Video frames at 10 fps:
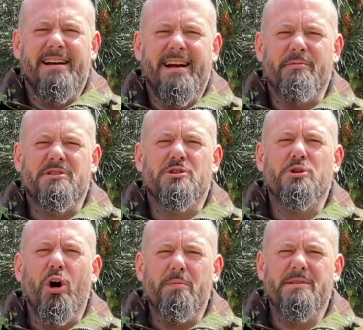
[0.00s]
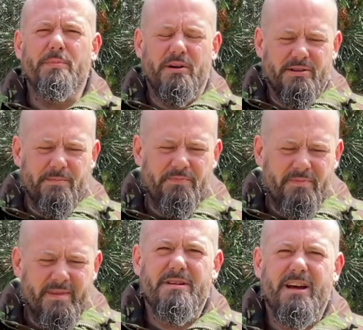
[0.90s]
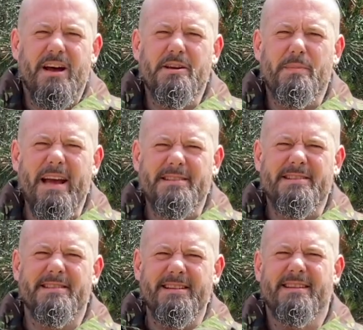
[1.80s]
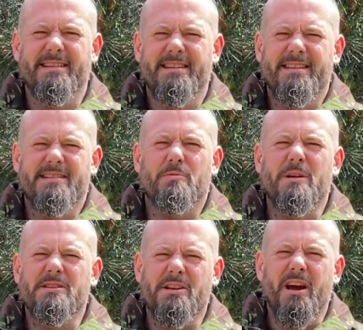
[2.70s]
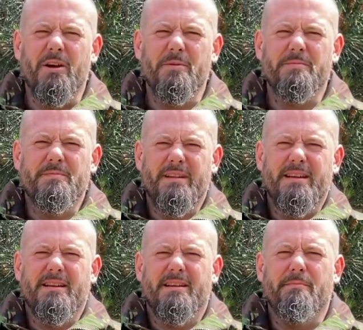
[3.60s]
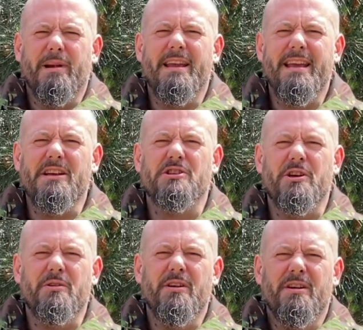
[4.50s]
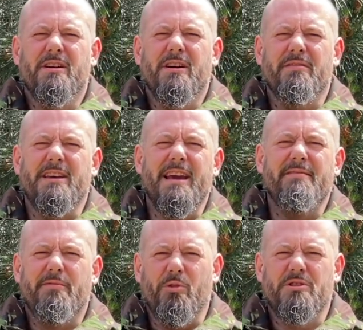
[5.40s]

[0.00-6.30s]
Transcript: and was a top to bottom, underpants to winter coat, complete issue of kit for the